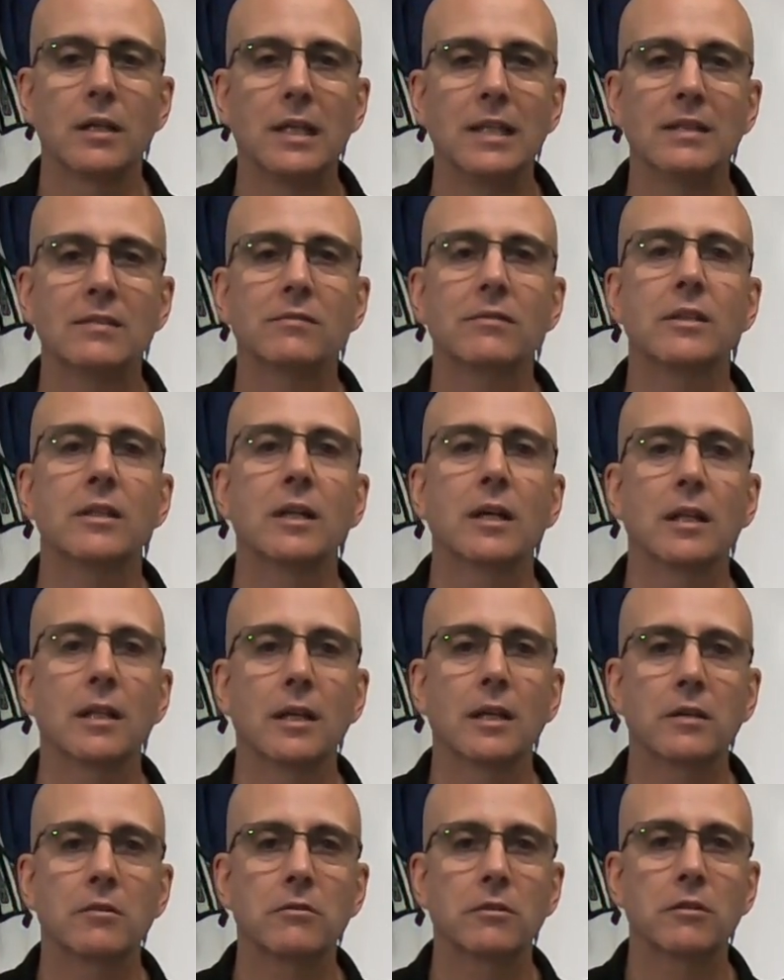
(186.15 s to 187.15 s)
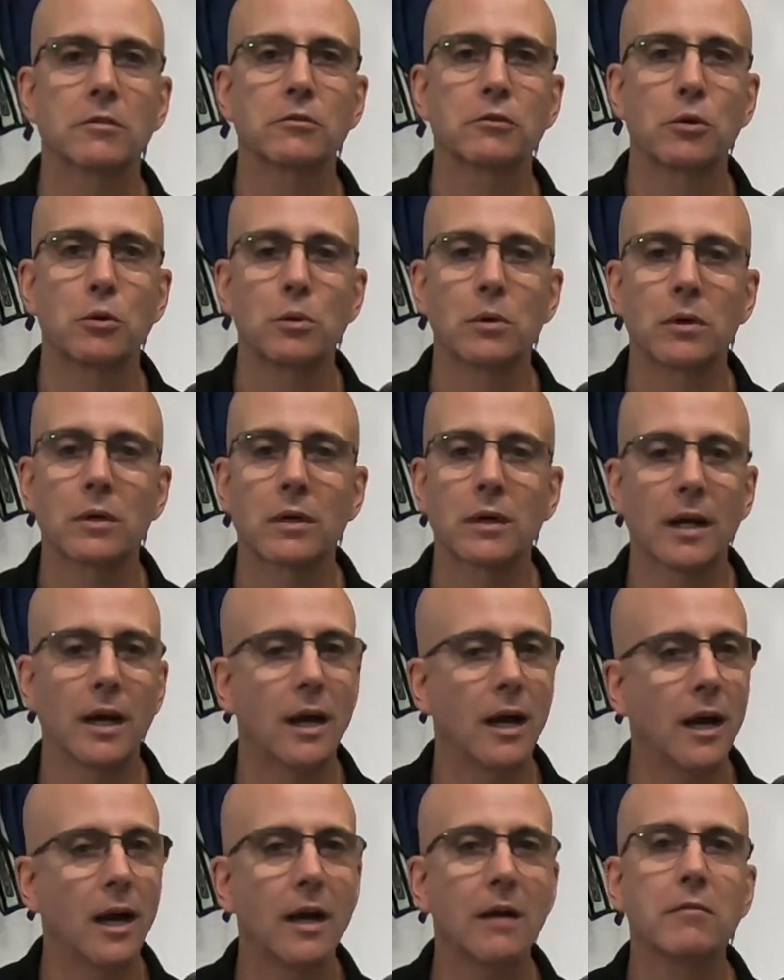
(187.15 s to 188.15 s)
instant electric torque and a
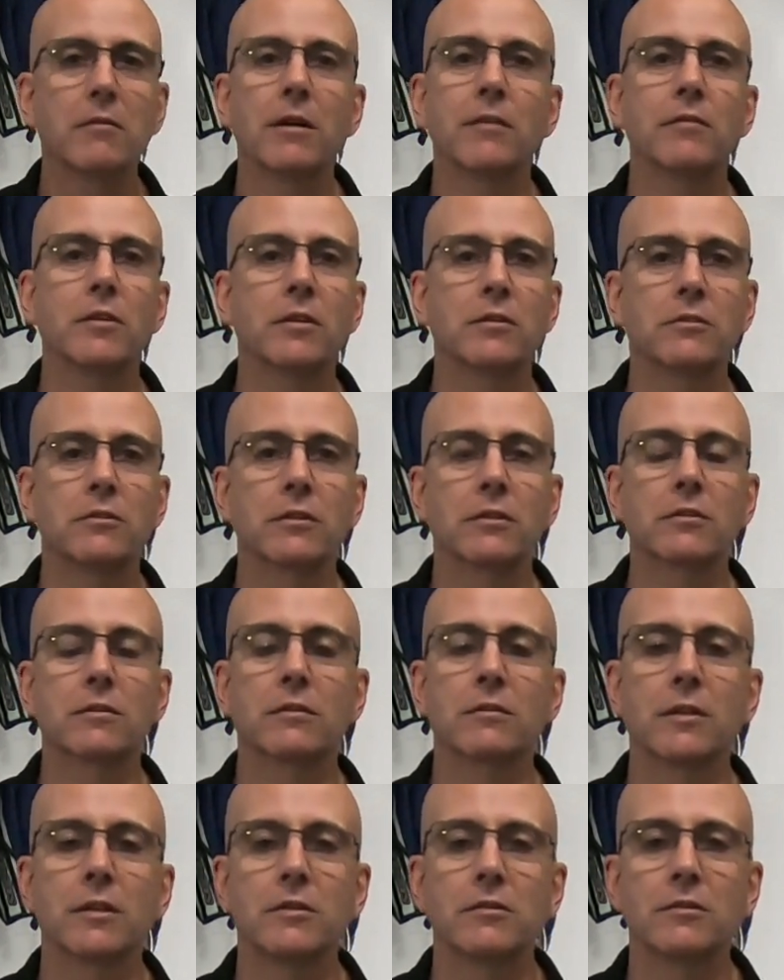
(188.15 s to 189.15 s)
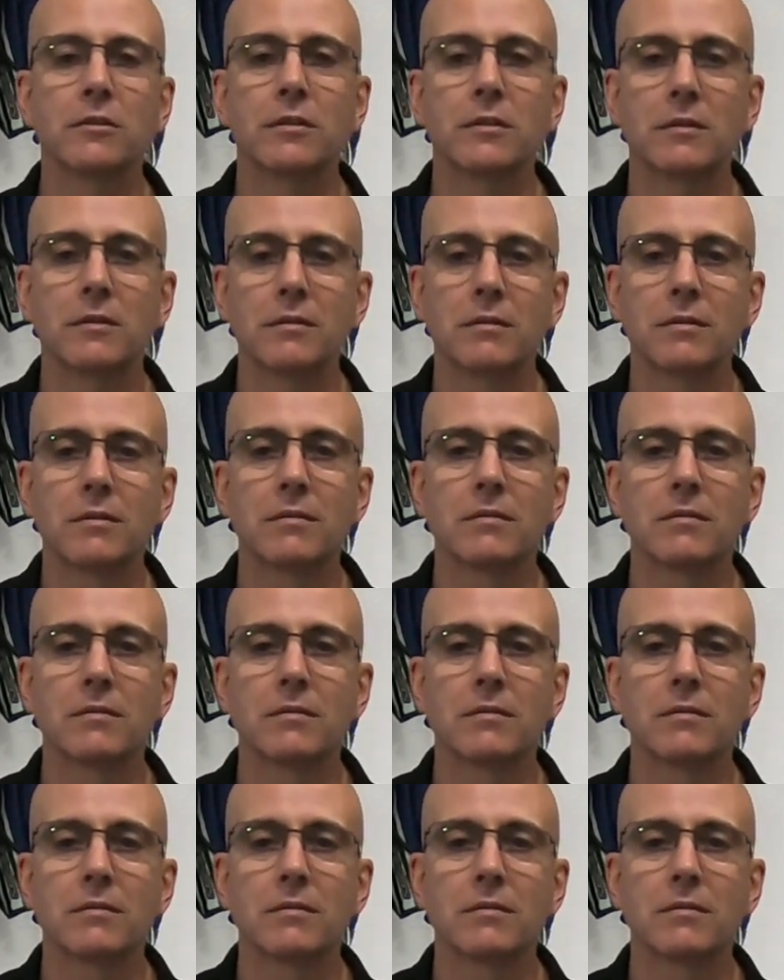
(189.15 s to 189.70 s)
high revving Gixxer engine.